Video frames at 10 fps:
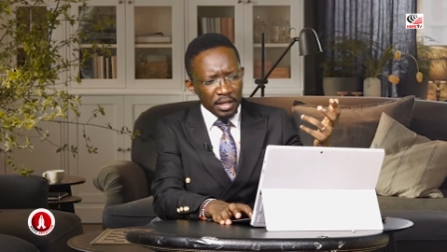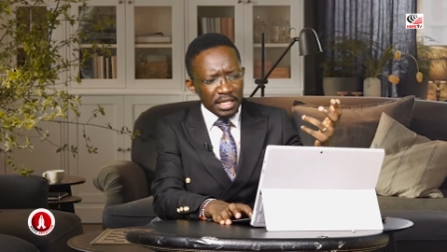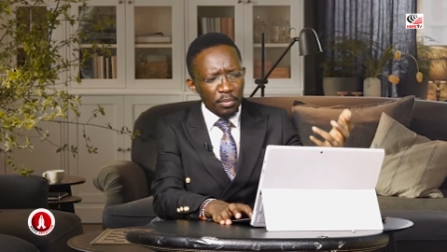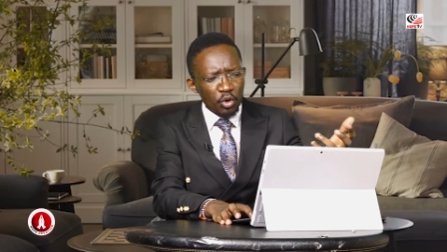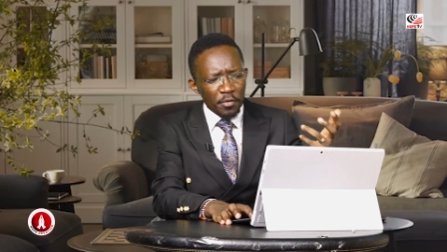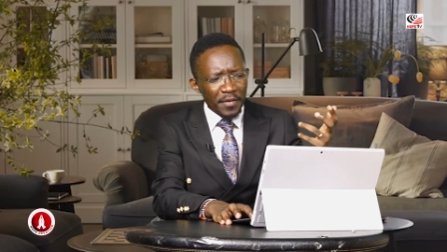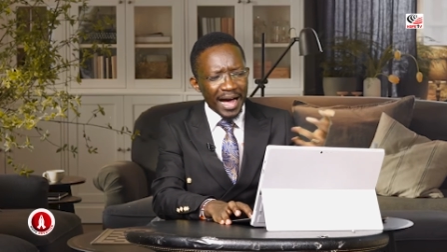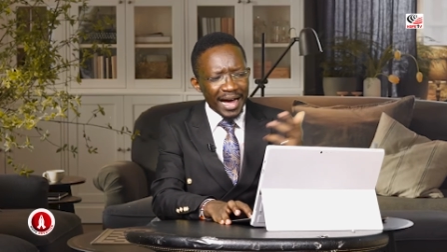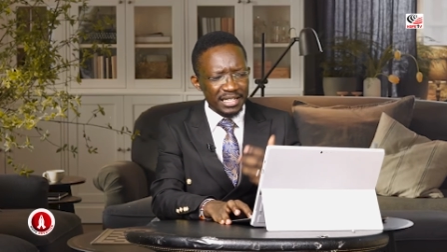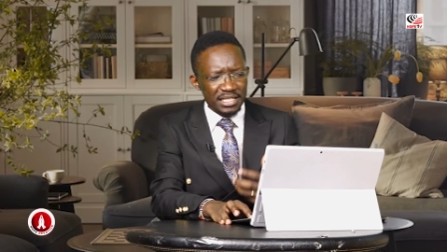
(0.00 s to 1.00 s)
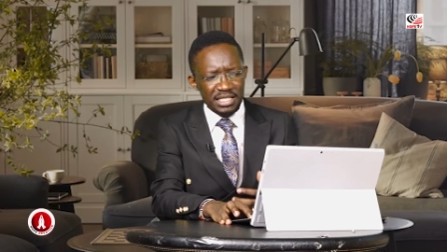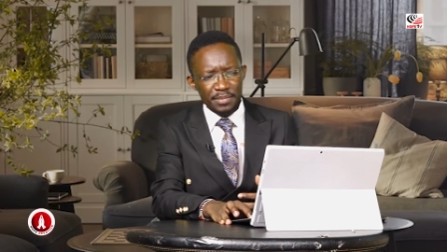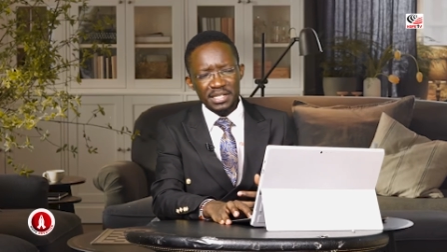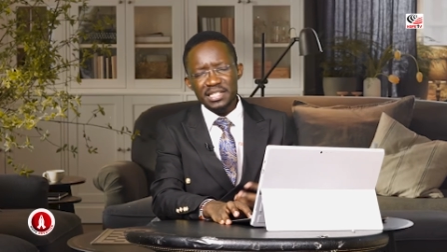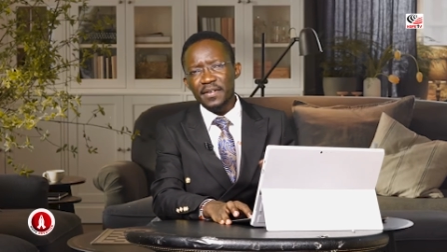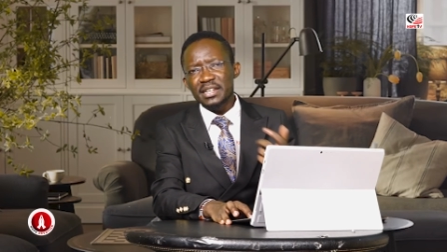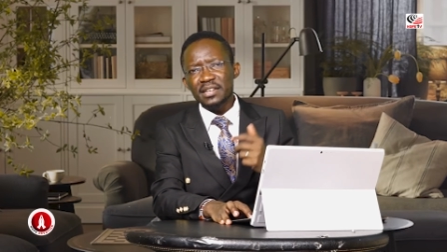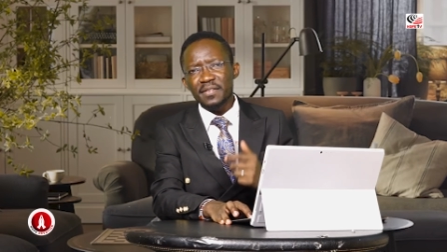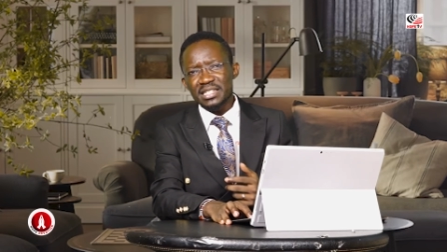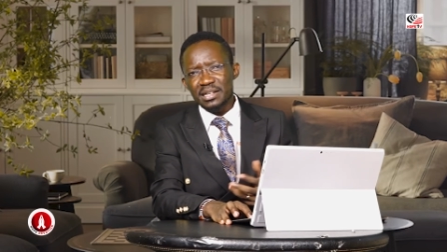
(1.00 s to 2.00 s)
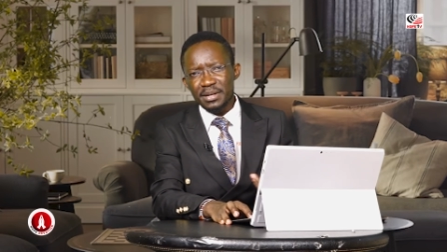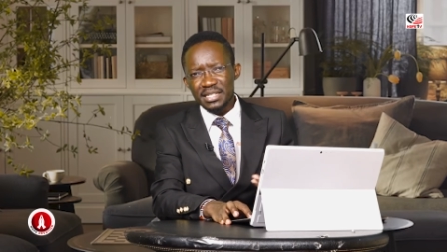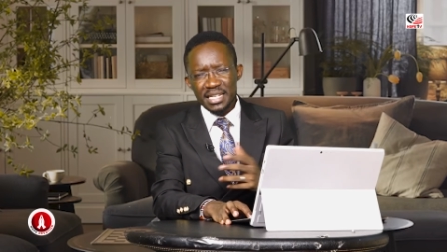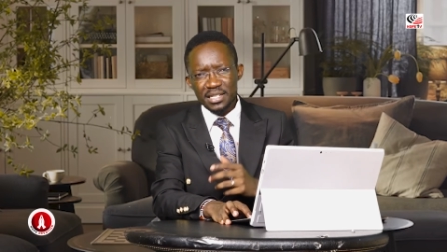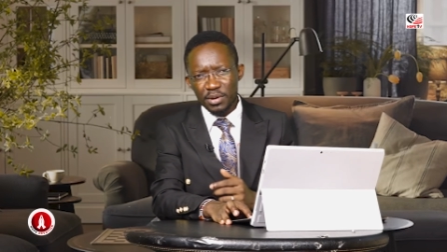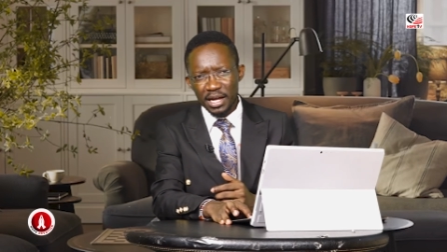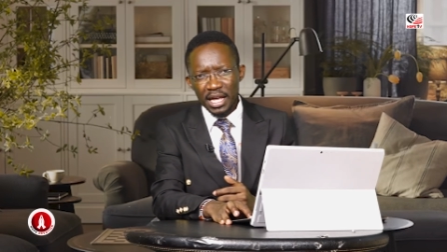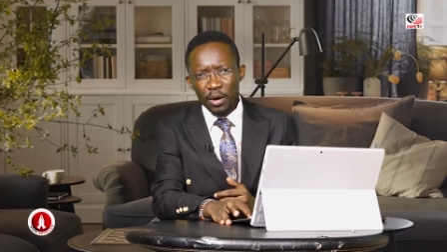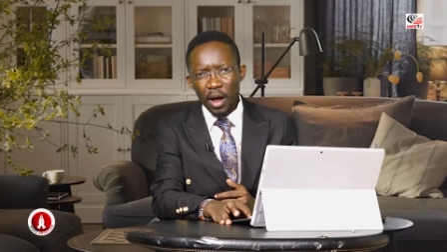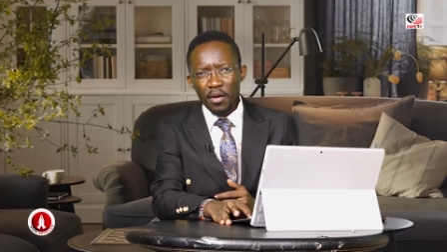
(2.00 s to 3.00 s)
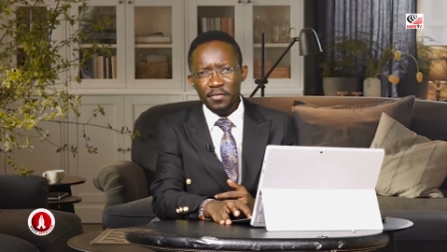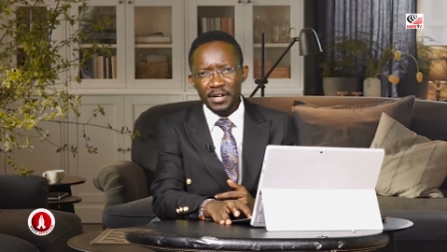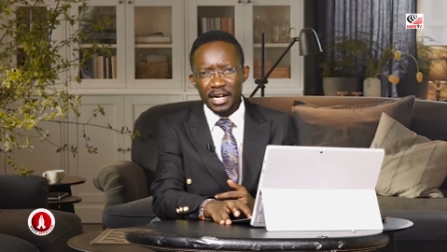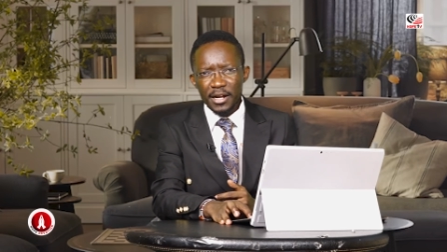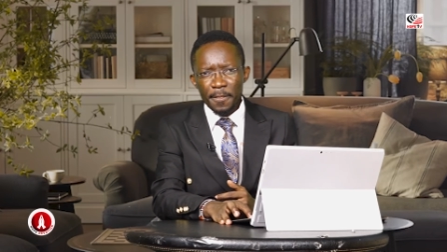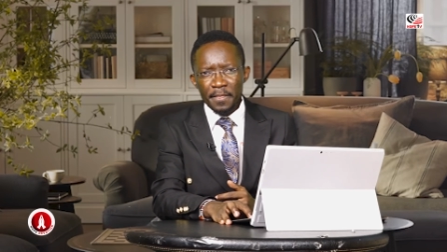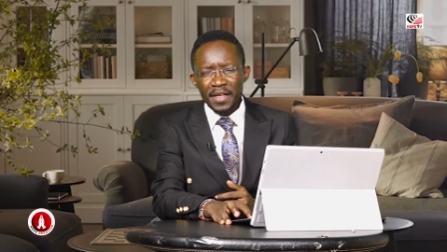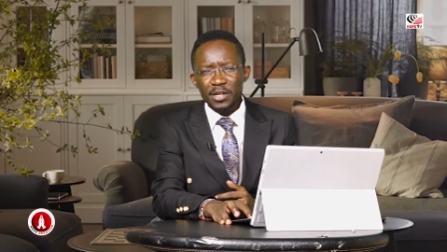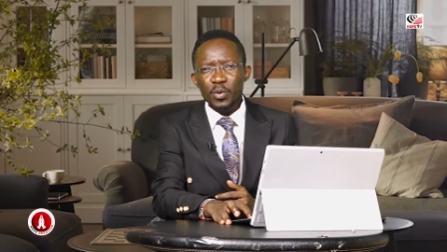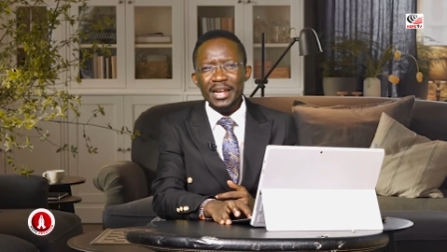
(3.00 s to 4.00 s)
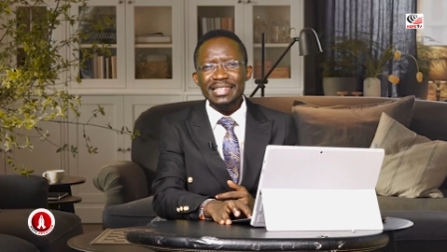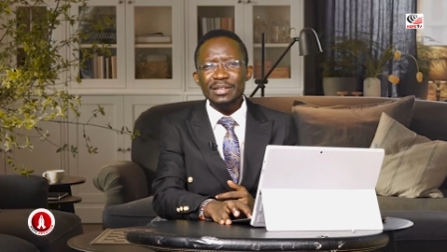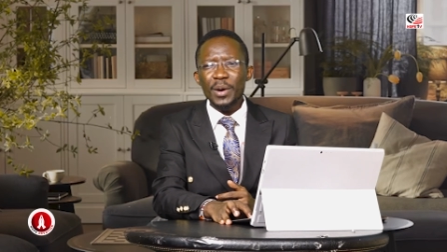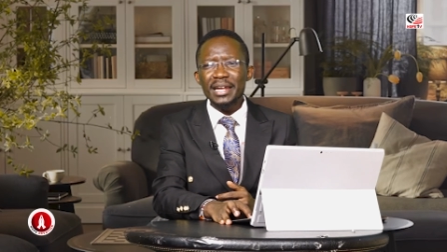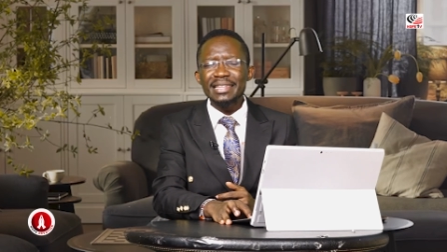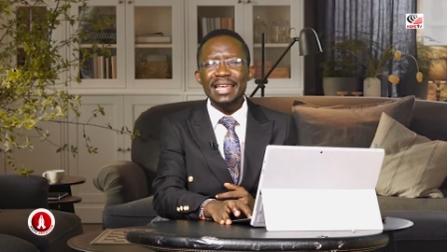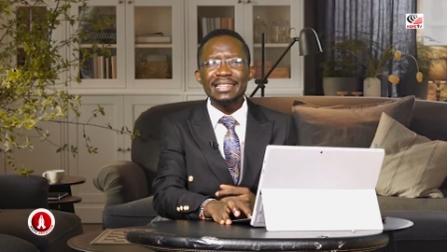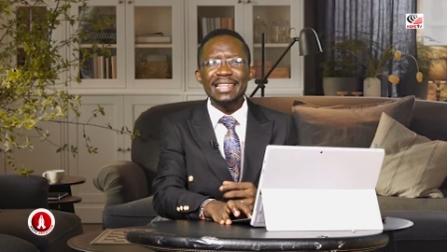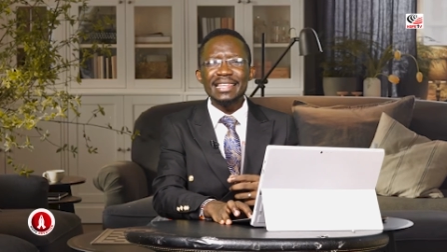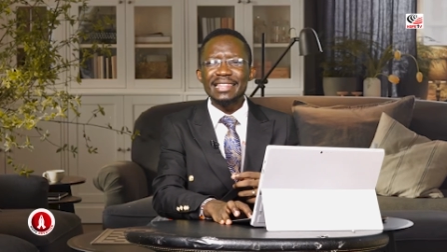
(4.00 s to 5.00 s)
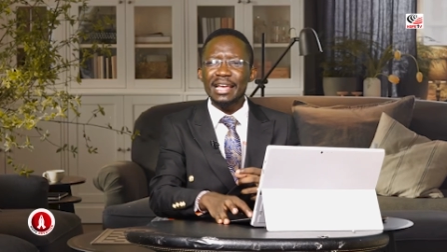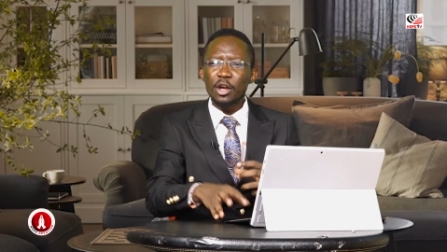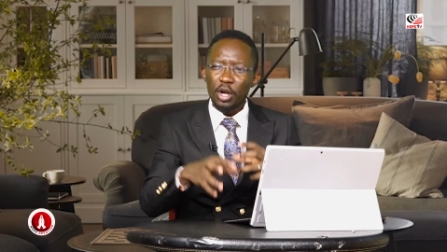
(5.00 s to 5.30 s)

the book of acts chapter 17 verse number 6 where, where we have read that when when they they they